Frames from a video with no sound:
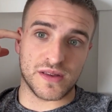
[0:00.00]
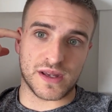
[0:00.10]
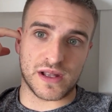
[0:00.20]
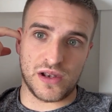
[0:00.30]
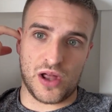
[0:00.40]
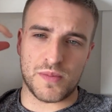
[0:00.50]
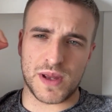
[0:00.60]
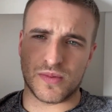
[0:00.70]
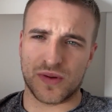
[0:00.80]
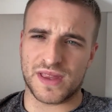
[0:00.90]
I think a lot of
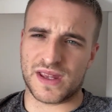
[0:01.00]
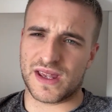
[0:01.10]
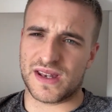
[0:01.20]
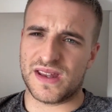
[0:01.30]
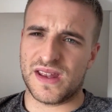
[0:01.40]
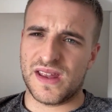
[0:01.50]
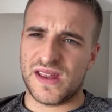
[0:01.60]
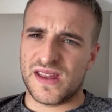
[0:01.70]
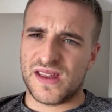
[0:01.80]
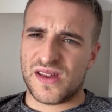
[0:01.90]
people were thinking,
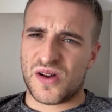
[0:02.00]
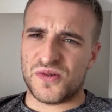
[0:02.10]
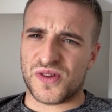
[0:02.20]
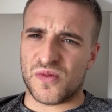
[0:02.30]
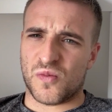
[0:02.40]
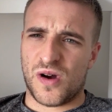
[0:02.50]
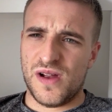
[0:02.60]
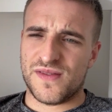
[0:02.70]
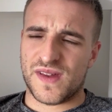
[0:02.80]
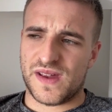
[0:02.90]
hold on, why
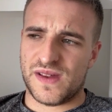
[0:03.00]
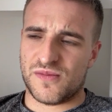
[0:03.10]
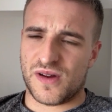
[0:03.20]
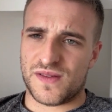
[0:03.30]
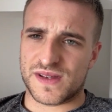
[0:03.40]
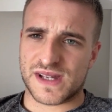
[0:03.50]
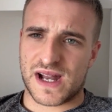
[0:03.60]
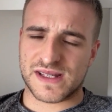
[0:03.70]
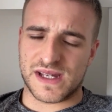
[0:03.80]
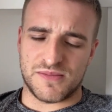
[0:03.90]
have they
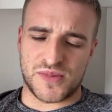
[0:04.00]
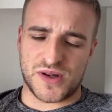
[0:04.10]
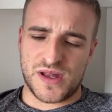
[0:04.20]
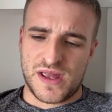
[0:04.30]
sacked him? But